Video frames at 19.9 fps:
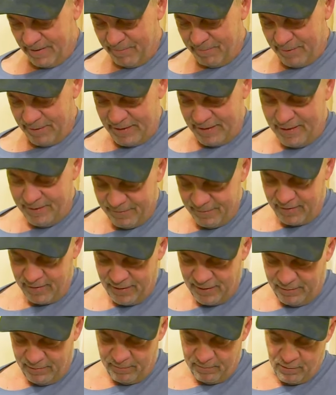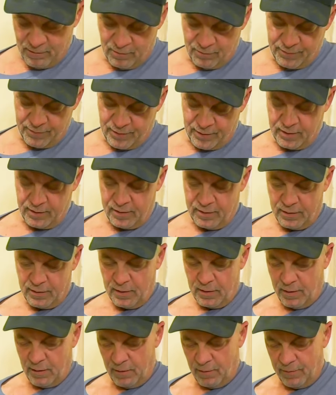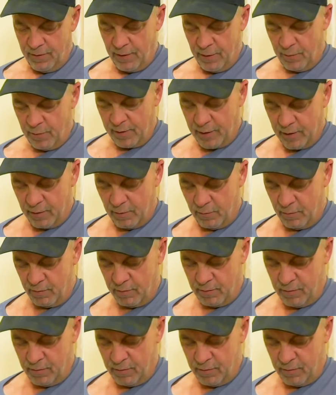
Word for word: I might have to let her open. Oh, there we go.